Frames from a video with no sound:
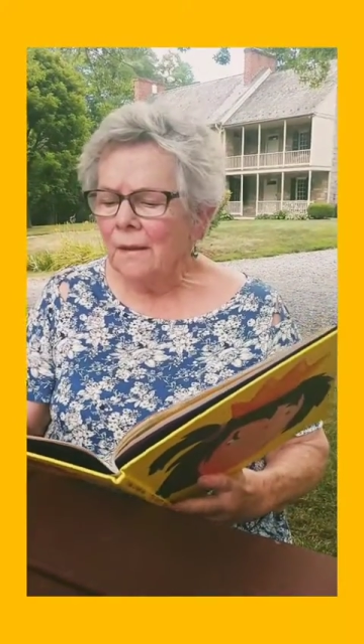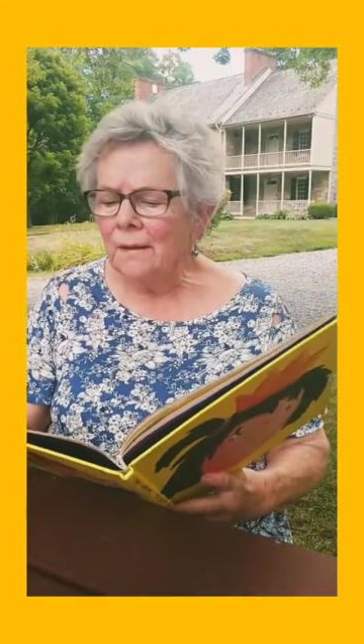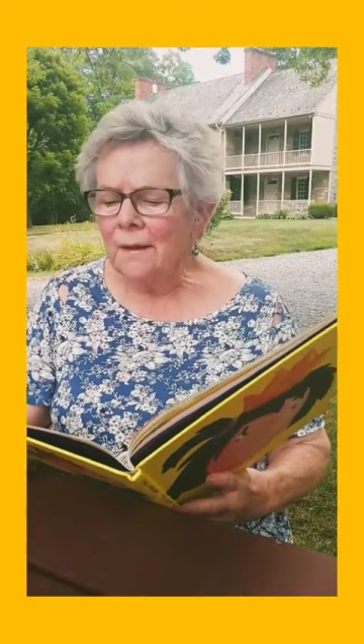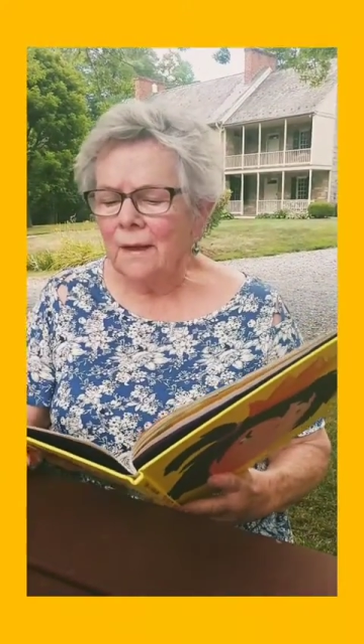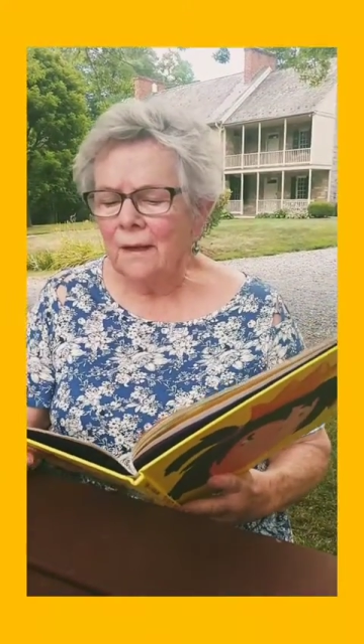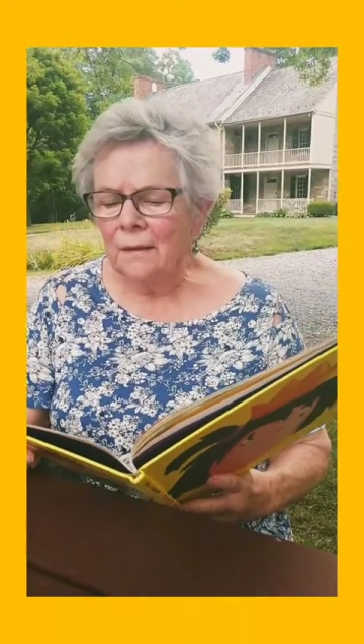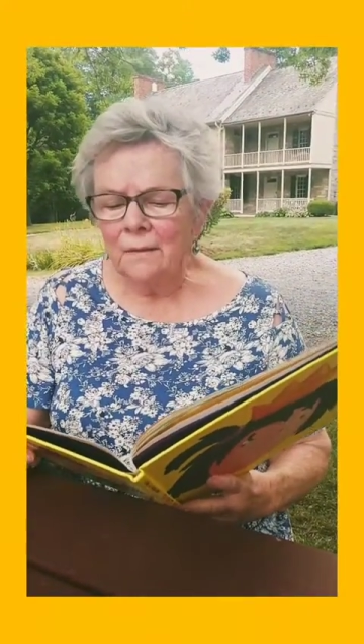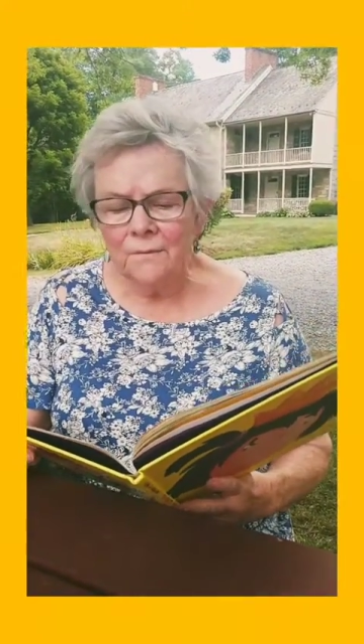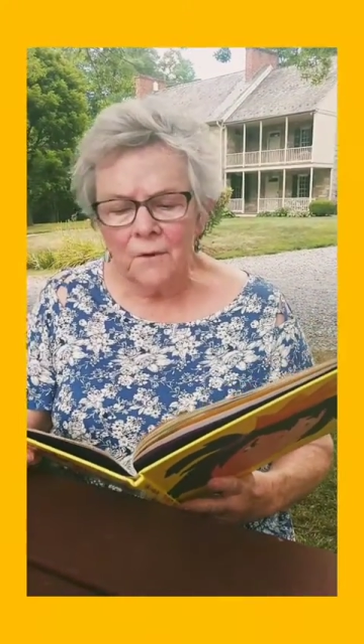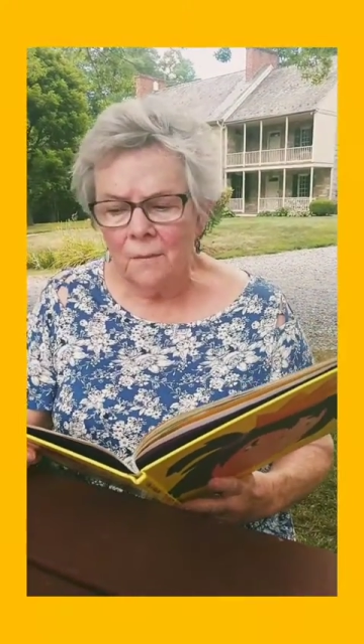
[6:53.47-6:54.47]

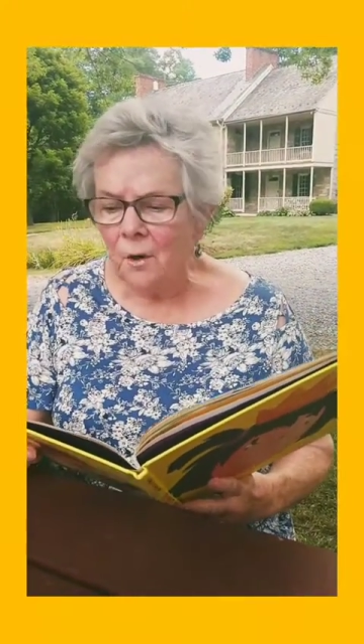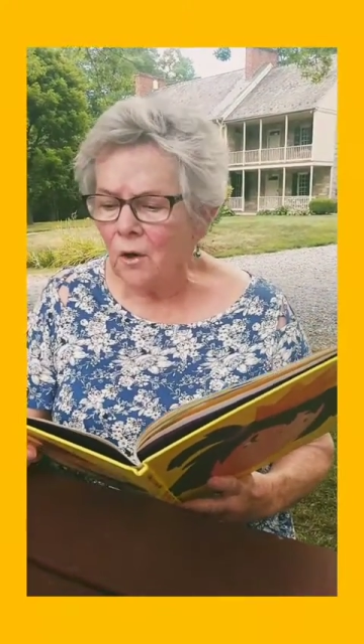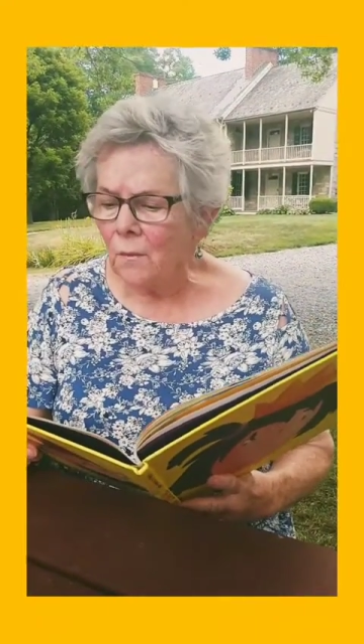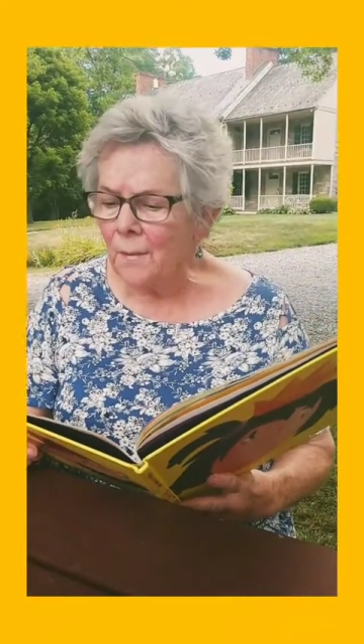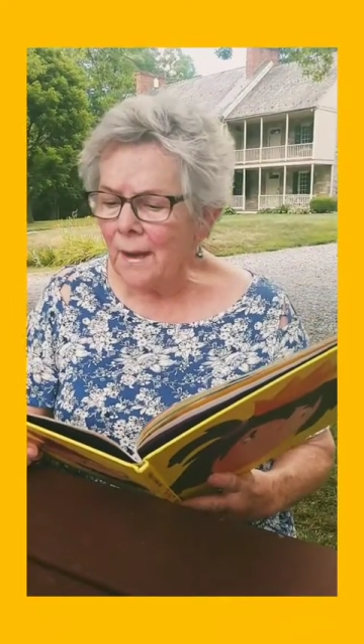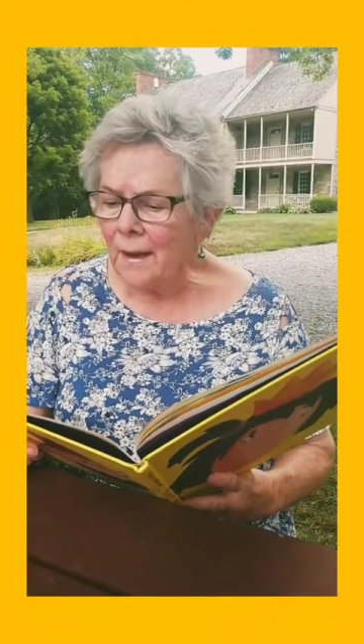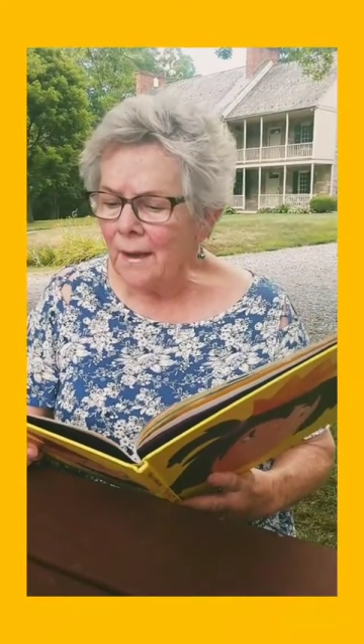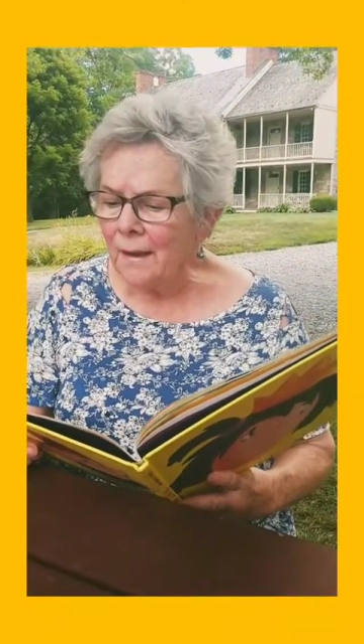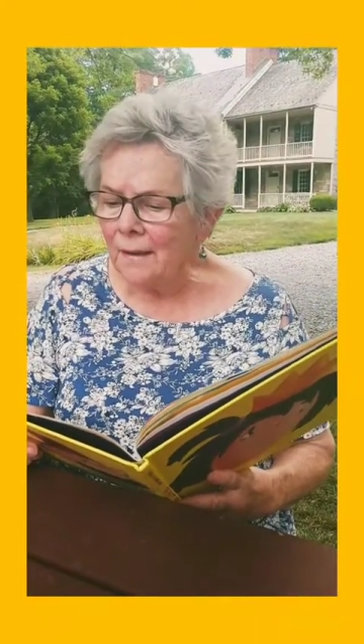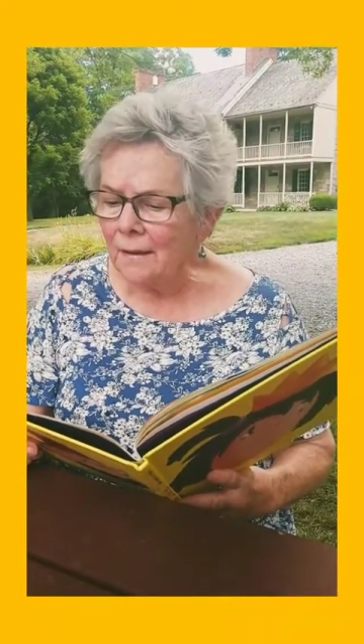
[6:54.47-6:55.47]
Then from her
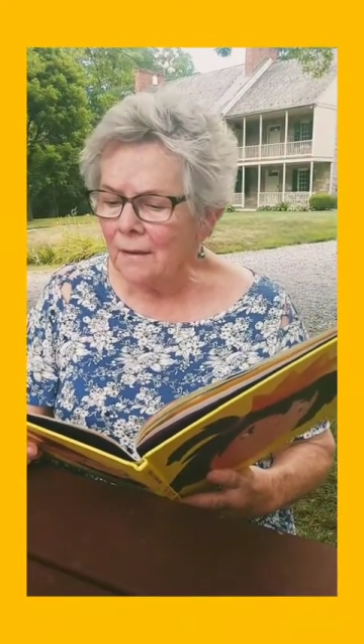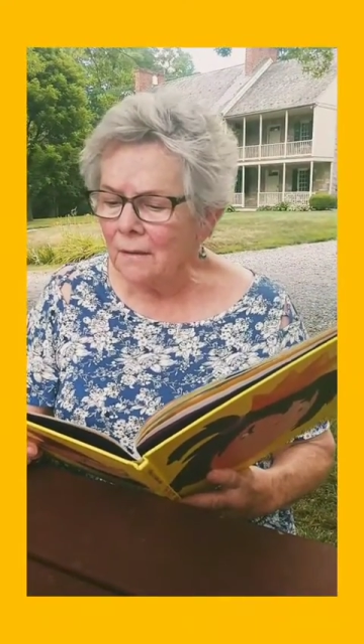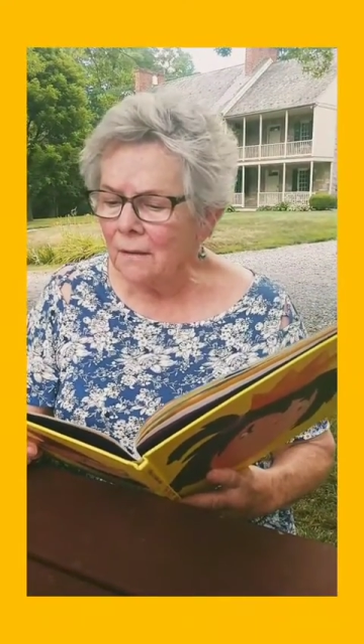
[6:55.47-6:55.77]
pack